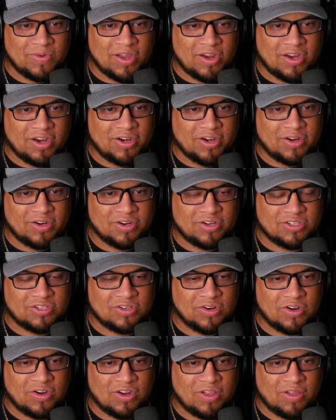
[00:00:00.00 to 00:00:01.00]
here,
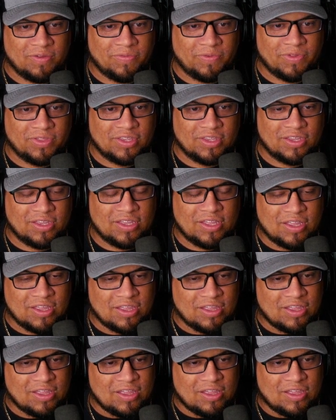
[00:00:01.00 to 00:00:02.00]
starting off with a
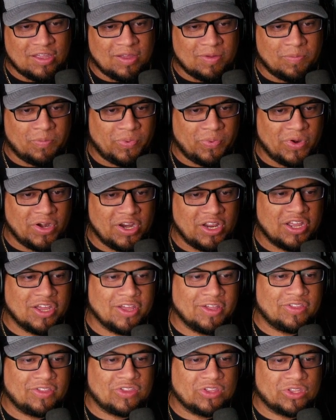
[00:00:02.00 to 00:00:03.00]
pretty good
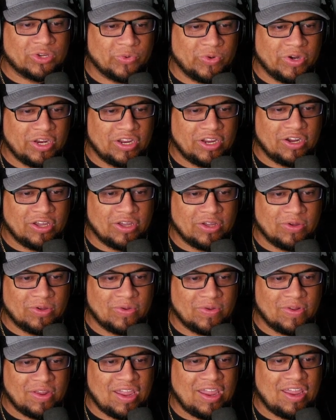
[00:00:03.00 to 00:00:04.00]
3-0.
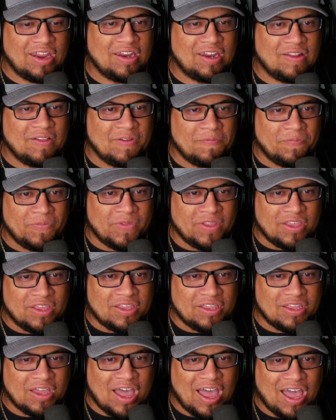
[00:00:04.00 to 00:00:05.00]
And
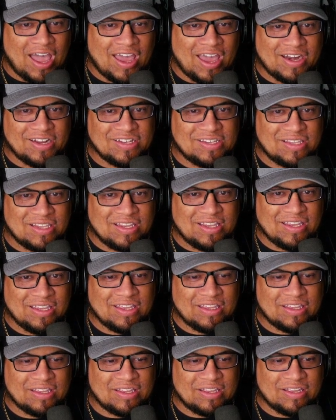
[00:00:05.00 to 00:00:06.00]
honestly,
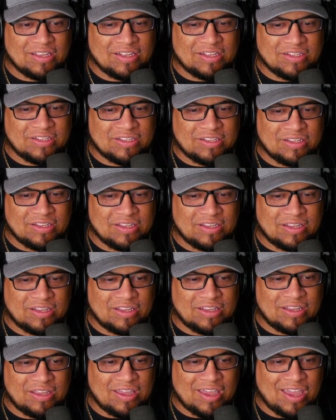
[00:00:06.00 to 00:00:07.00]

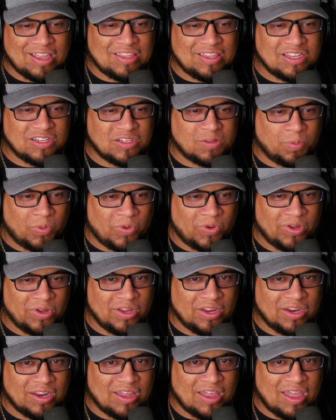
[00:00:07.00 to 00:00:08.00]
at this point,
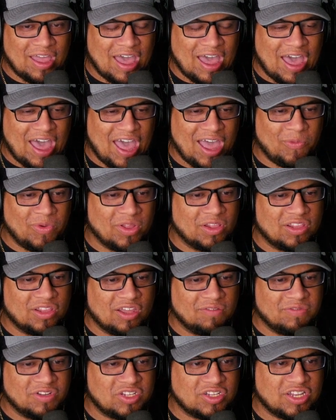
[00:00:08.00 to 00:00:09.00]
I would love
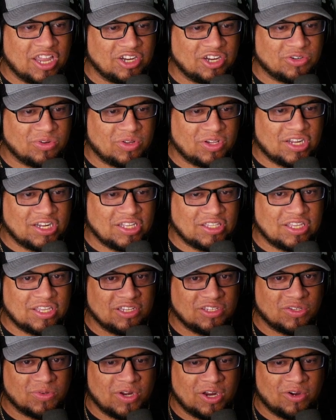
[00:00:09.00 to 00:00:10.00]
a schedule like this
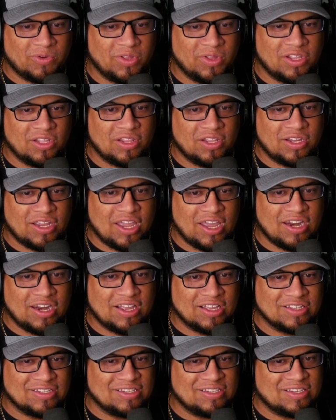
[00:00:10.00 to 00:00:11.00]
when I really look at it, because
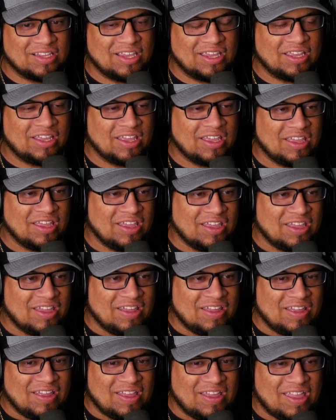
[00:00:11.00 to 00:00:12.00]
it's like
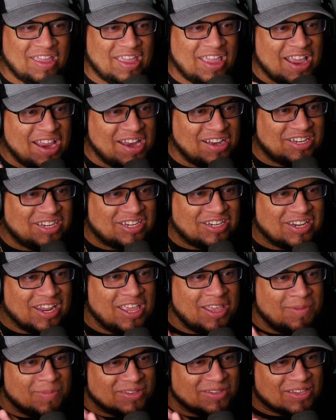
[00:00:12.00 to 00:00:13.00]
each
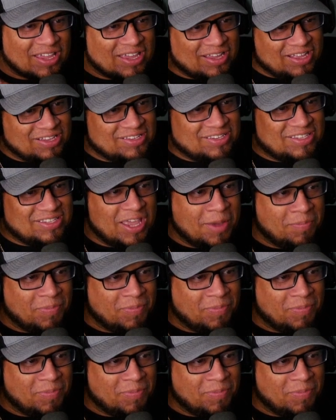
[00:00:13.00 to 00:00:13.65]
team is like a step up